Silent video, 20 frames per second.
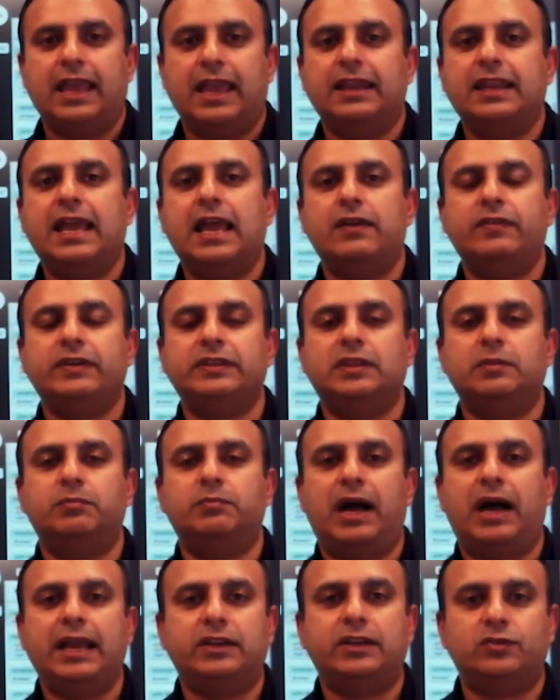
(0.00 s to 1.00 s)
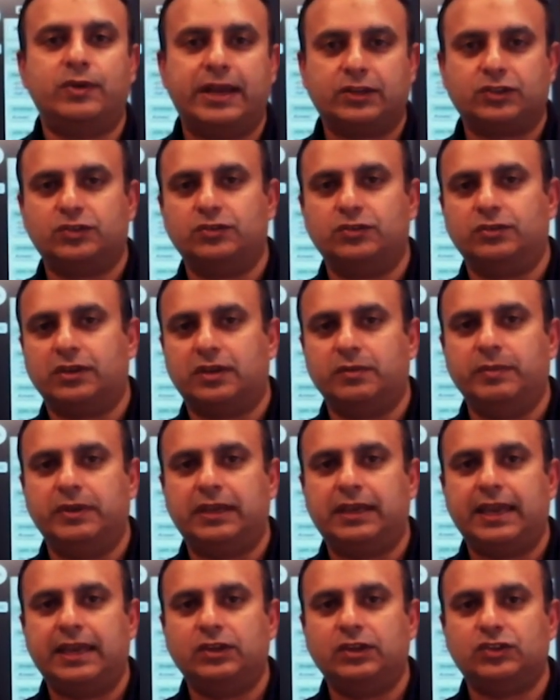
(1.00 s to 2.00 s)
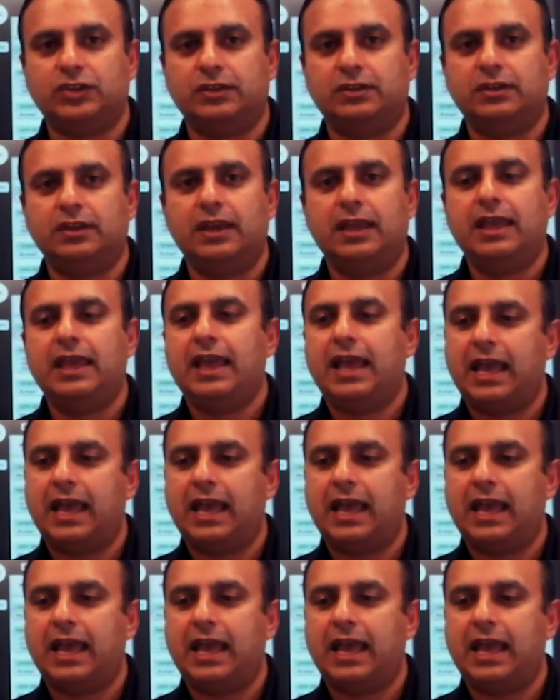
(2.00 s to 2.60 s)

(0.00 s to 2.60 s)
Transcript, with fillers: and having the bi-directional communication,